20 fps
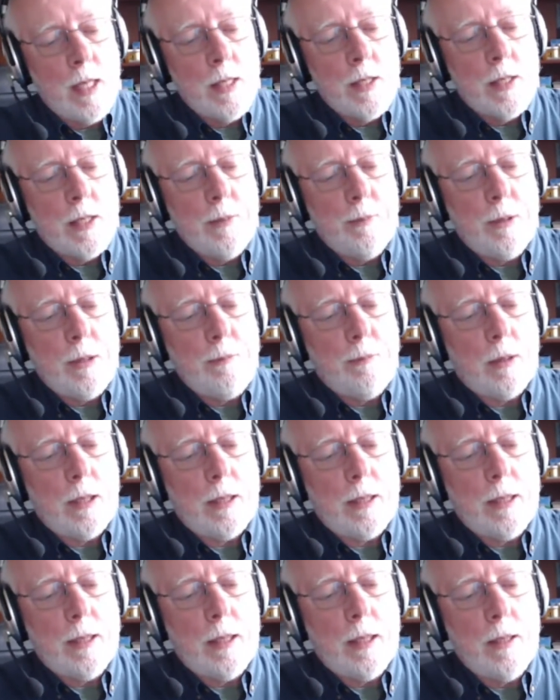Simply
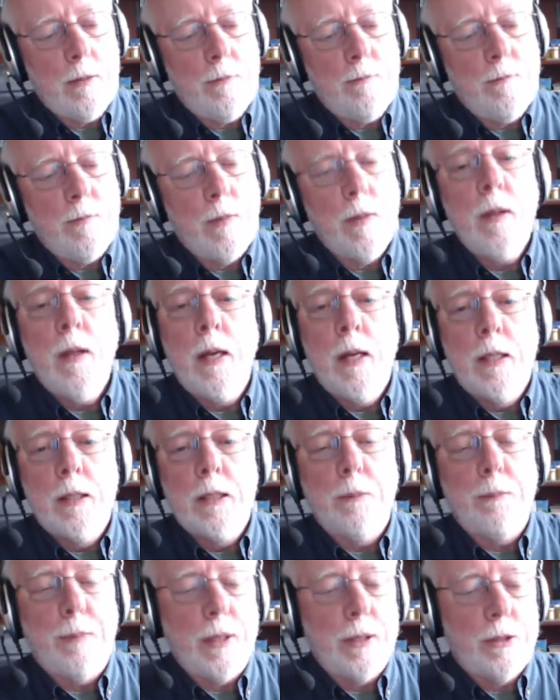plug it in
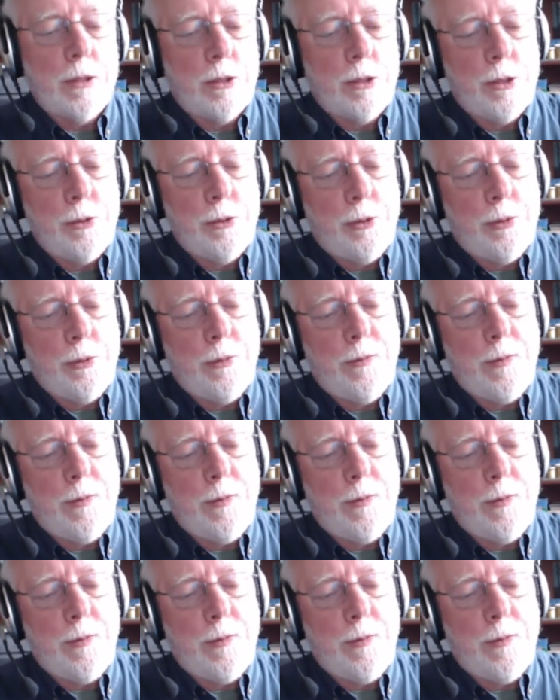to pins two through